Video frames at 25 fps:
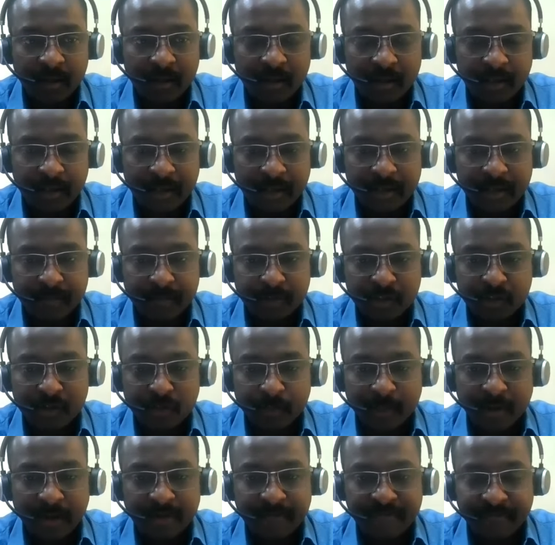recommend
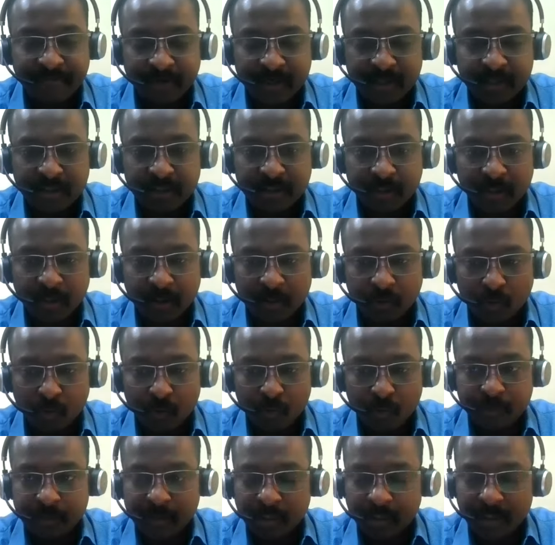to my friends and the
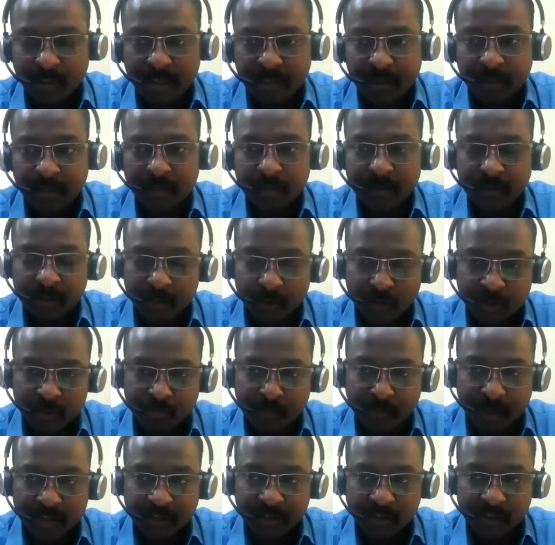groups or the
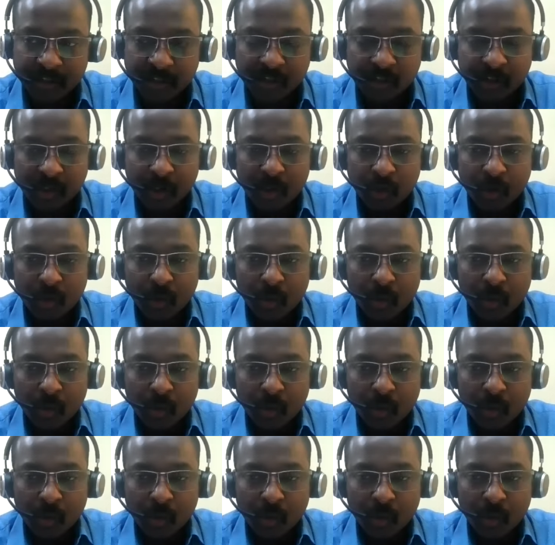Toastmasters,